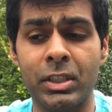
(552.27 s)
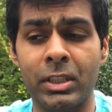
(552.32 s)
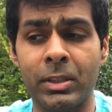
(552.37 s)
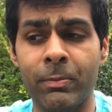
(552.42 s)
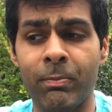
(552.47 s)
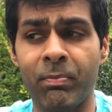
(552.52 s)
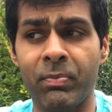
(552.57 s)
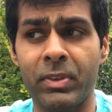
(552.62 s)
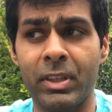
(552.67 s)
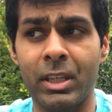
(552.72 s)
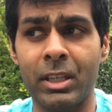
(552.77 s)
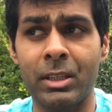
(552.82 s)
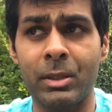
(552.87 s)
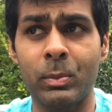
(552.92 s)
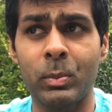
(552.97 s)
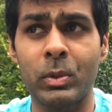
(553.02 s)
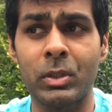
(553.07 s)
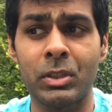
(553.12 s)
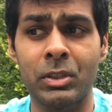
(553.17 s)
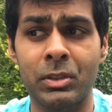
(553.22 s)
and he
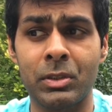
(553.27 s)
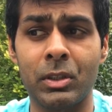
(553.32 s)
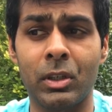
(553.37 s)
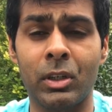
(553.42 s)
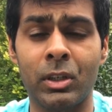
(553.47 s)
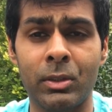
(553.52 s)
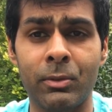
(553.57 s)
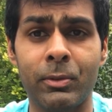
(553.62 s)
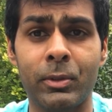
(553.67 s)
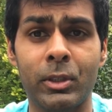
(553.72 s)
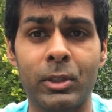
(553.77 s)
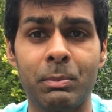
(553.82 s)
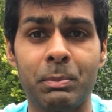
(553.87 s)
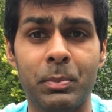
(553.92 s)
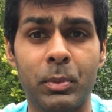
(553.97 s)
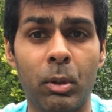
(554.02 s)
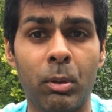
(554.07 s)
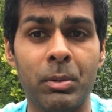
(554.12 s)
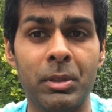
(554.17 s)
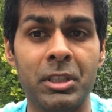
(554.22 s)
was on for
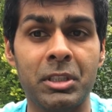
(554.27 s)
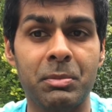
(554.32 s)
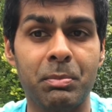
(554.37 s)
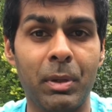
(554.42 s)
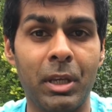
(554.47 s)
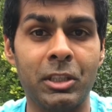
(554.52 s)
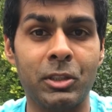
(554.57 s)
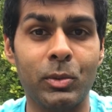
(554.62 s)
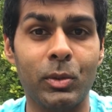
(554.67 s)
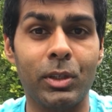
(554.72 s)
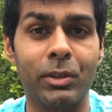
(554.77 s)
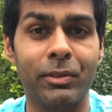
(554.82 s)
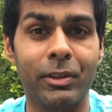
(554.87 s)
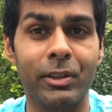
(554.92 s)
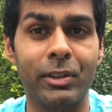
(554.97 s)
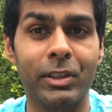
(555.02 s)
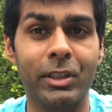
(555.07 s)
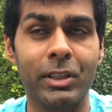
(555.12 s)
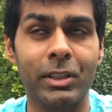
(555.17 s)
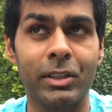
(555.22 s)
probably his best
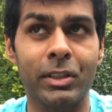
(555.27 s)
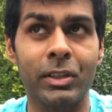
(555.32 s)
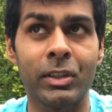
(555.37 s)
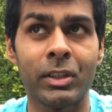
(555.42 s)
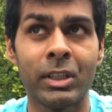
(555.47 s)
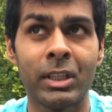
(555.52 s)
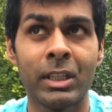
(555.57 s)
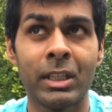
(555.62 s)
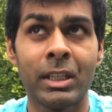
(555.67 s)
qualifying of the year.